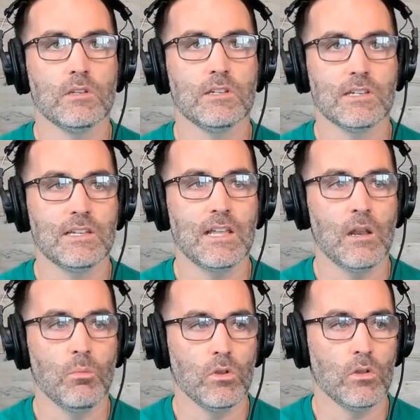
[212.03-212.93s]

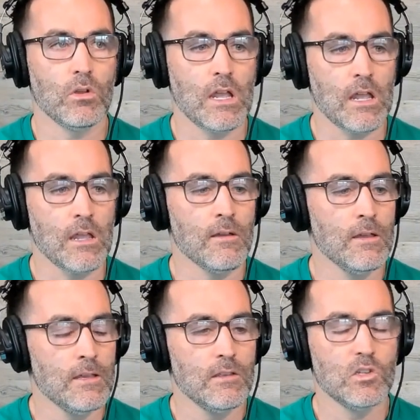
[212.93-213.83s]
sustainability
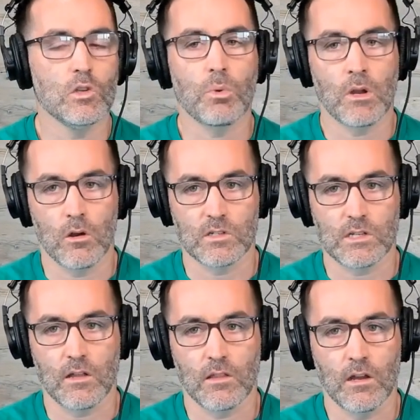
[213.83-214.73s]

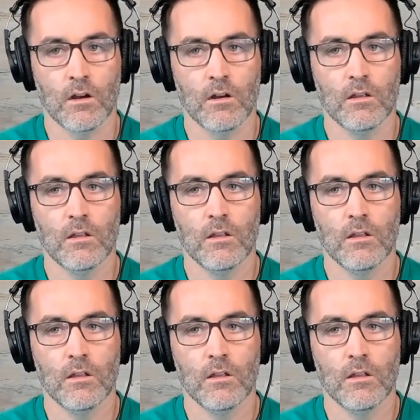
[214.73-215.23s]
superheroes out there